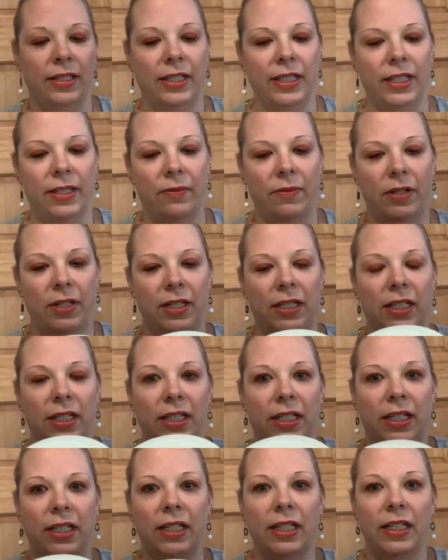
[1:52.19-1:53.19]
this one
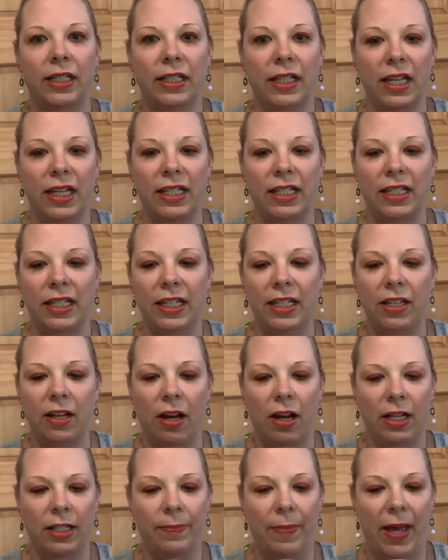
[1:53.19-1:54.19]
is
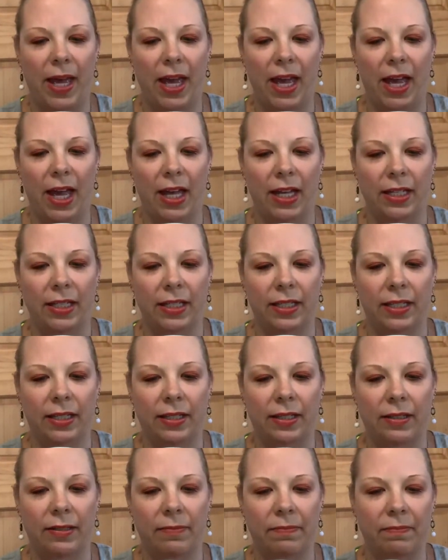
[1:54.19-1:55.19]
detox
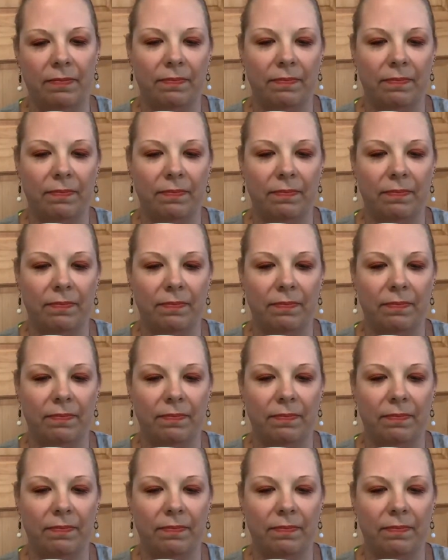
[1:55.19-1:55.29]
pads.